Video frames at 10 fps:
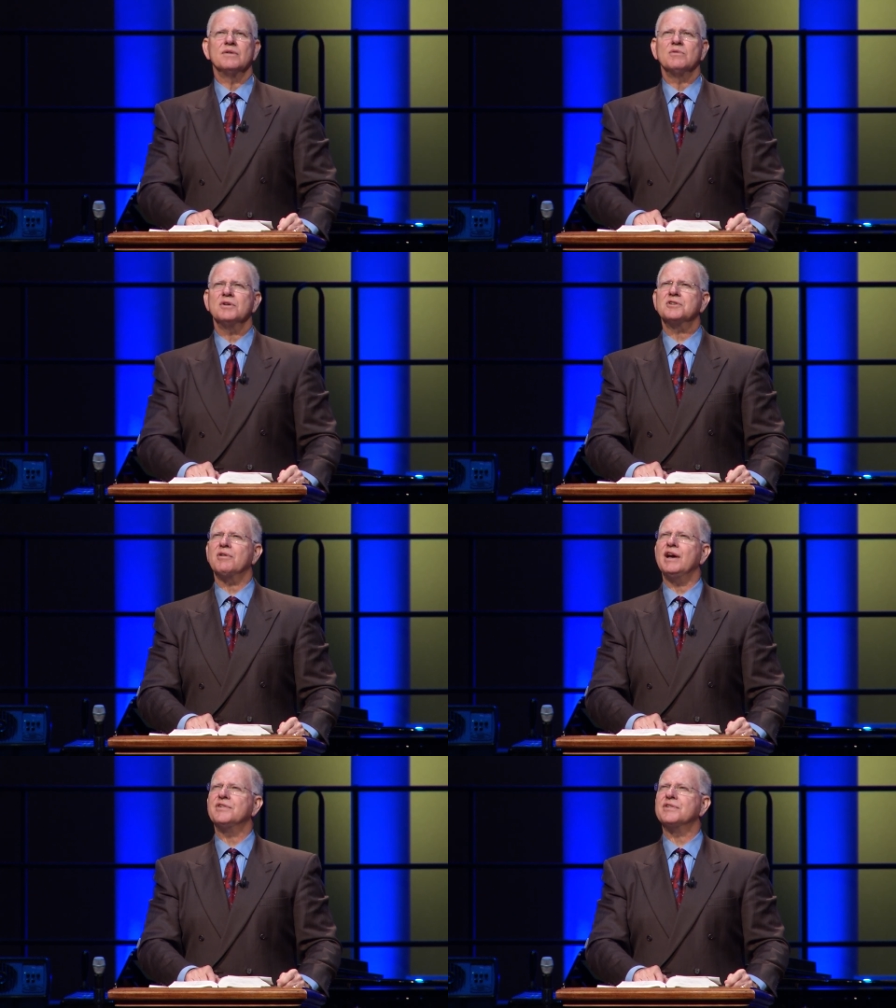What did
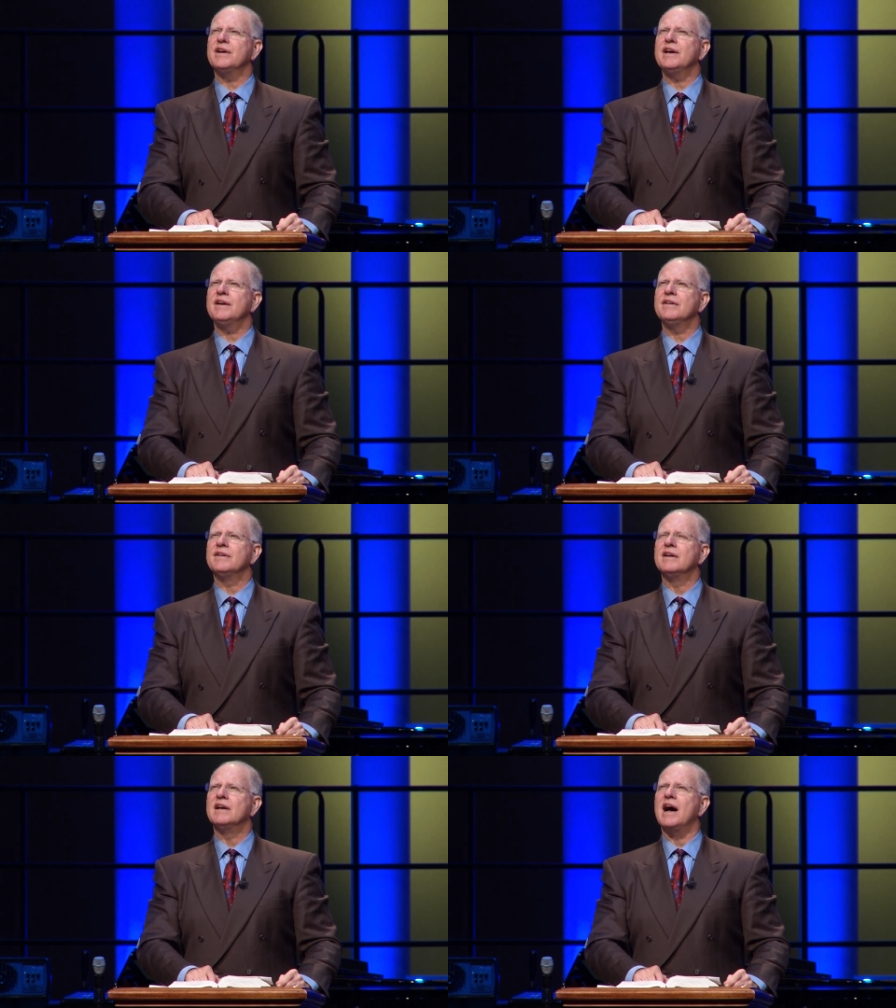Christ say?
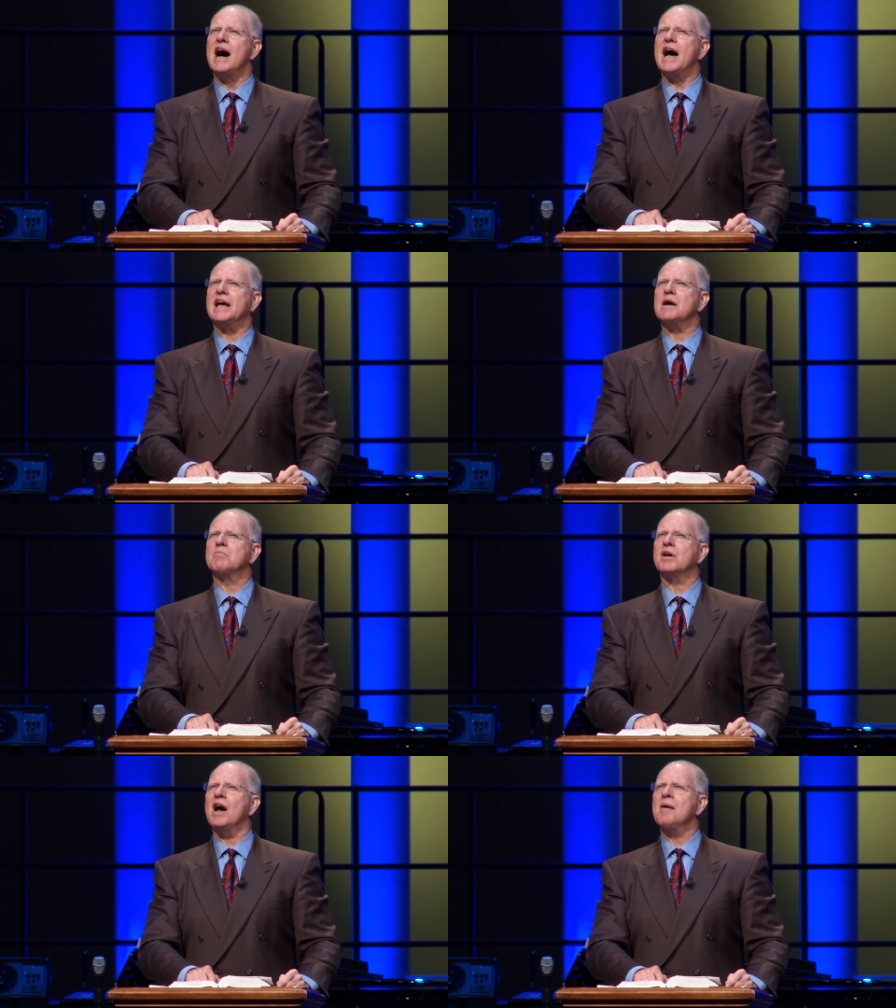I am
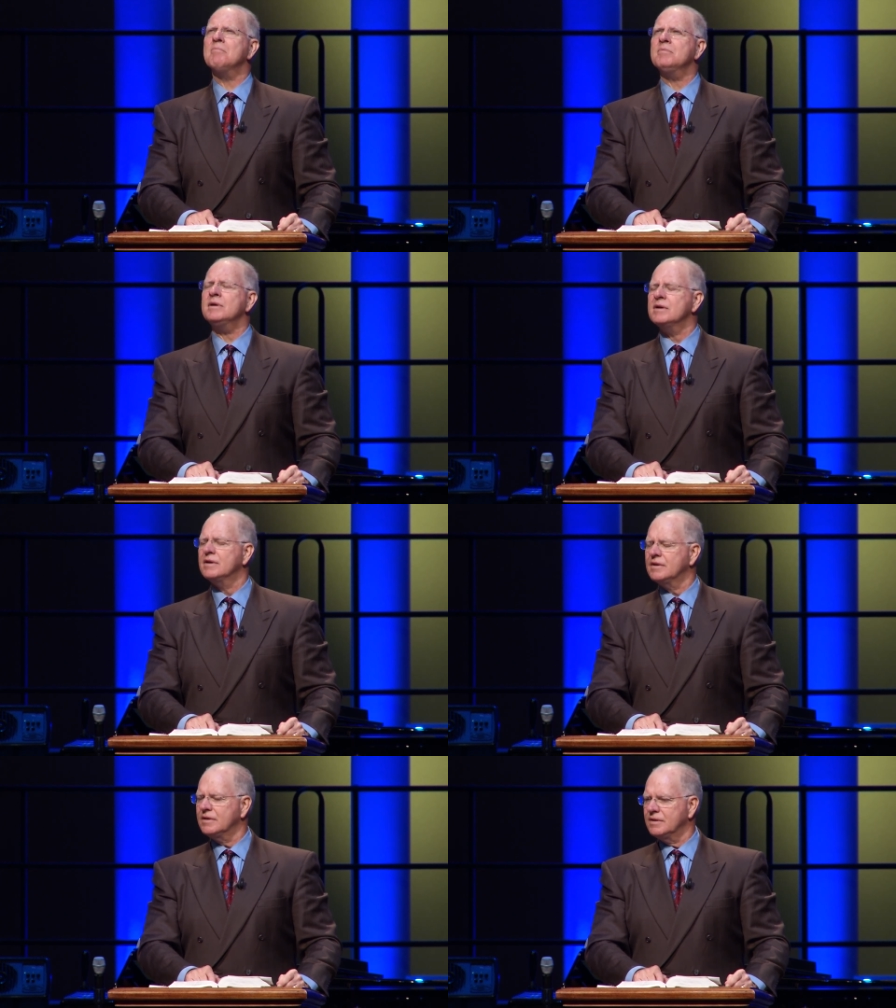come
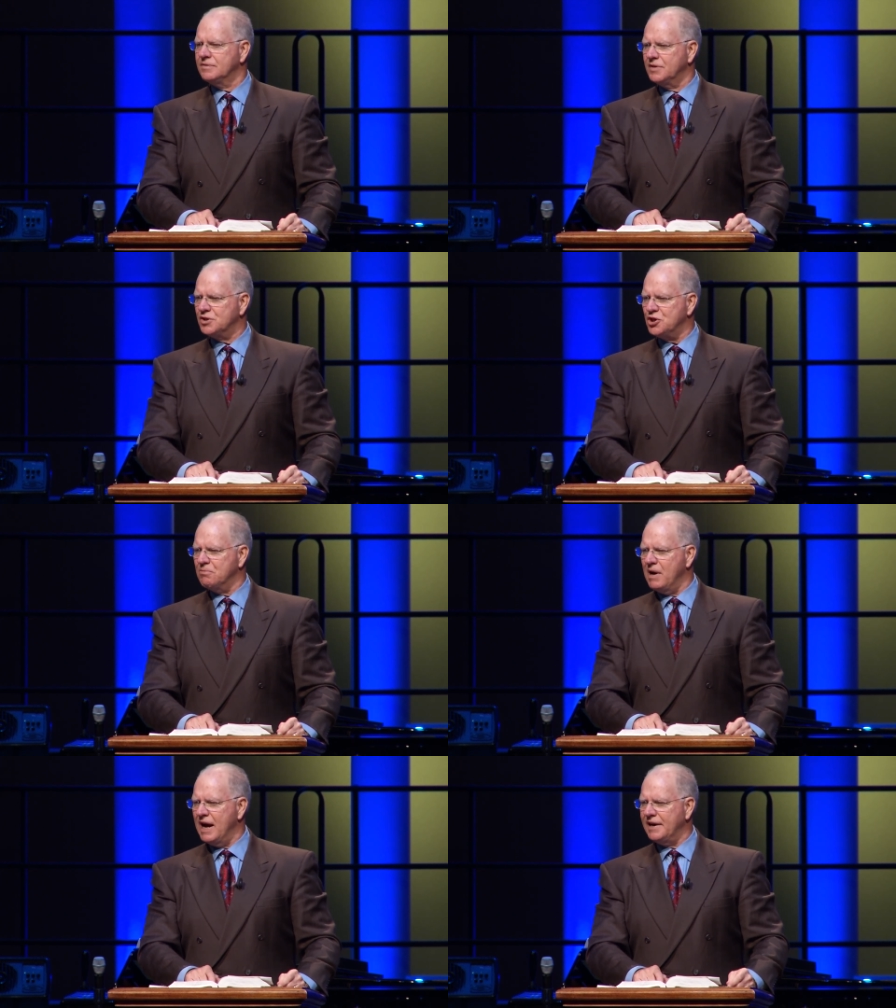that you
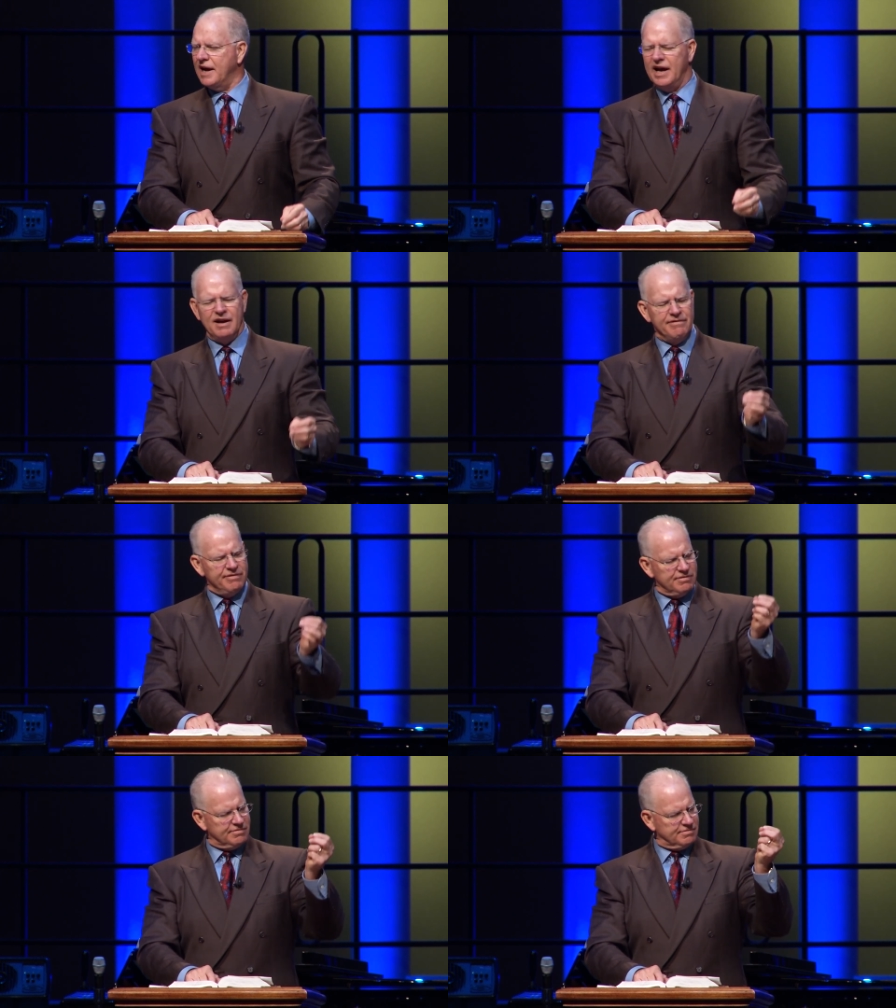might have
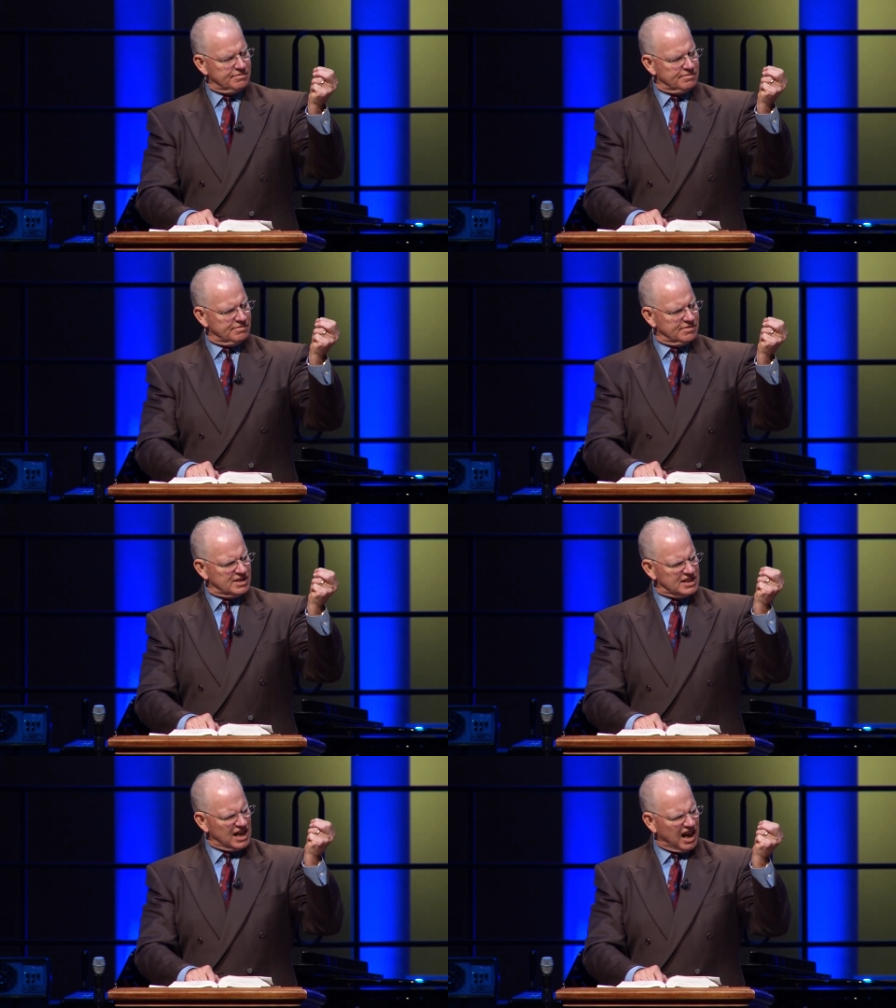
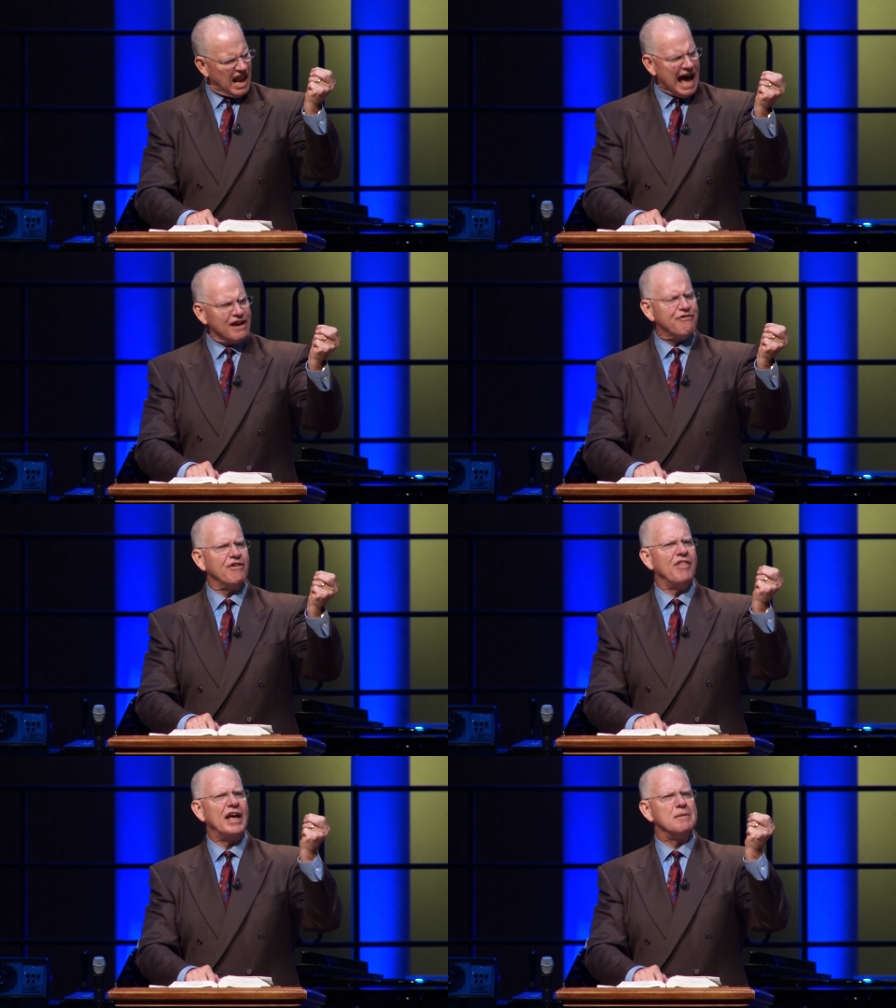life
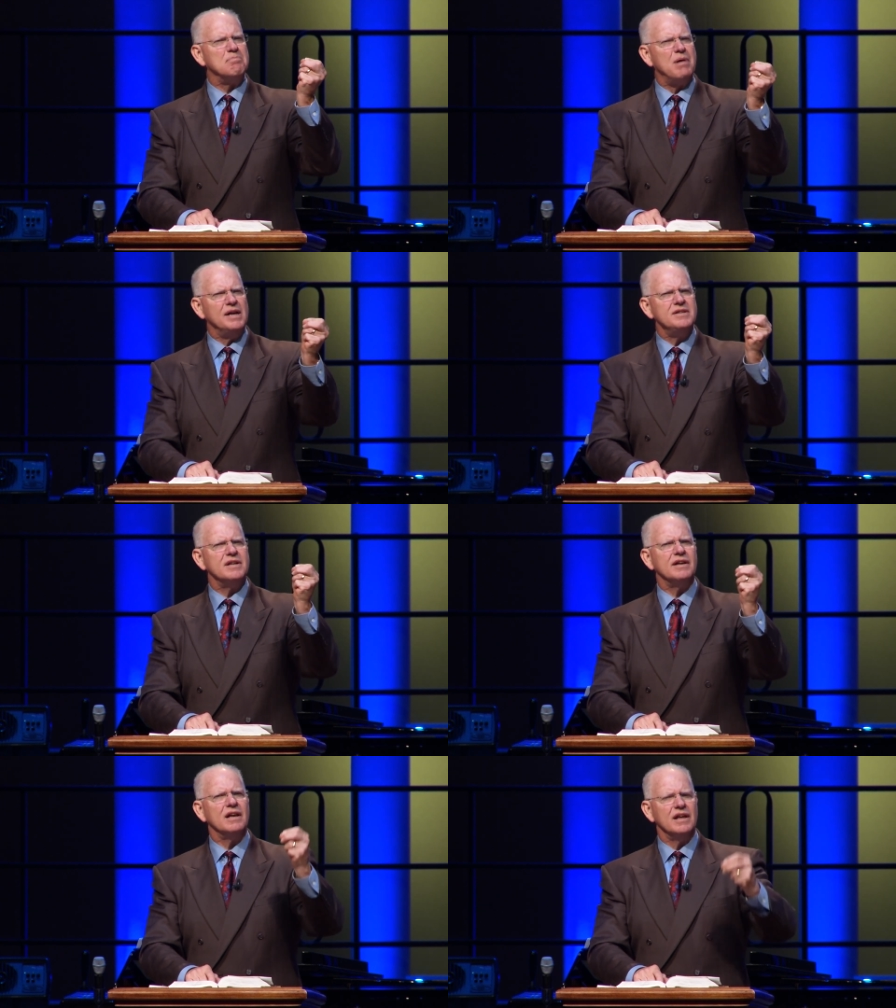and that
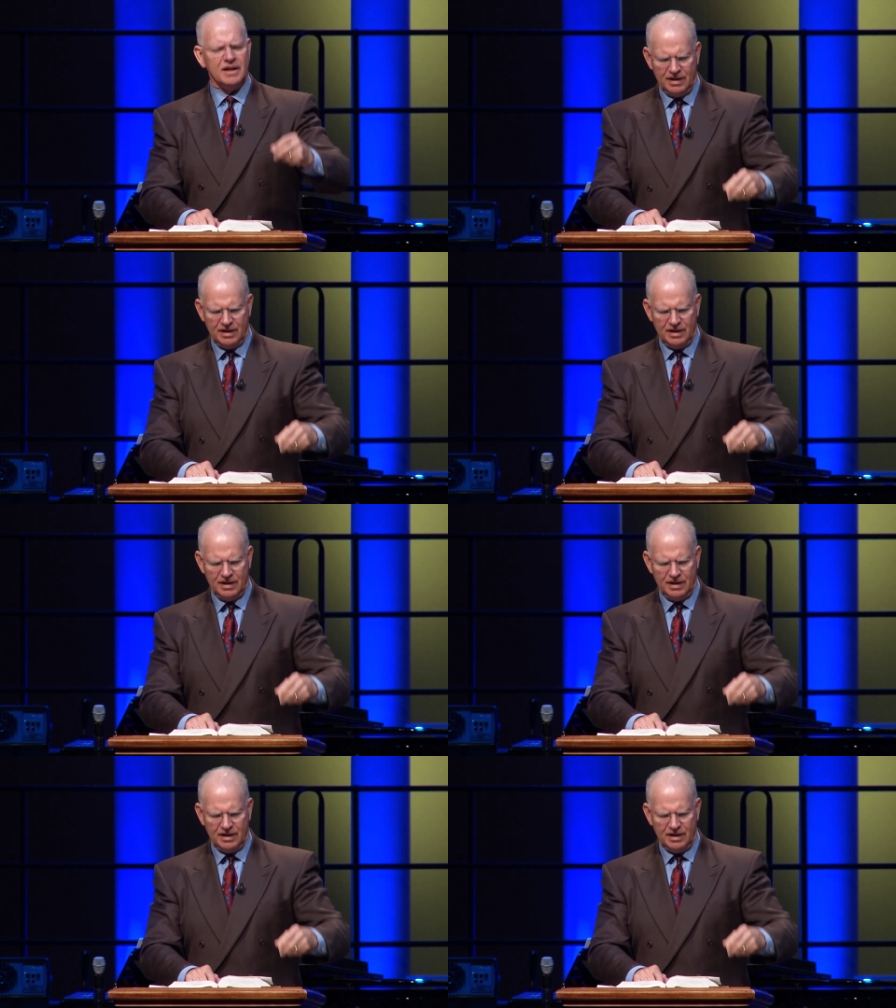abundantly.